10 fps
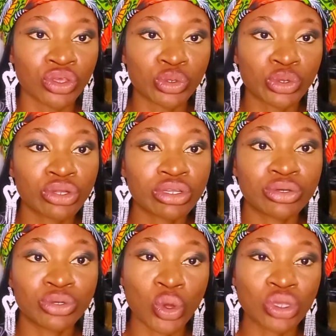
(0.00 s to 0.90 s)
You don't need
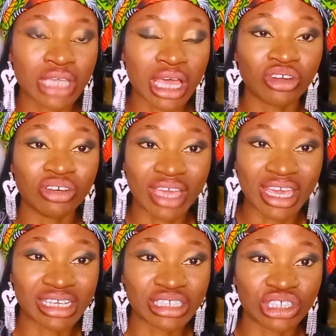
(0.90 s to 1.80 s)
those kind of
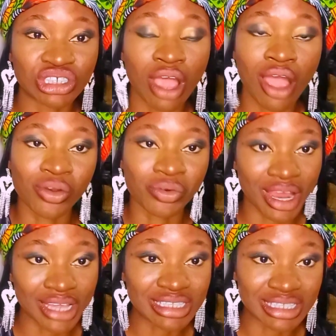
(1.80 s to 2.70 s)
energies
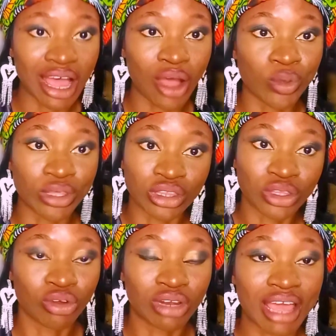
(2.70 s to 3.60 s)
right now in
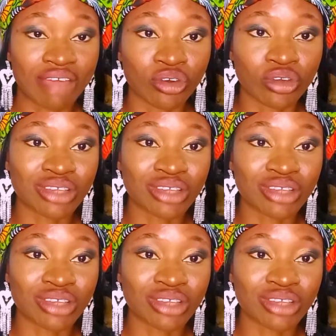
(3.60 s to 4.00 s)
your life, okay?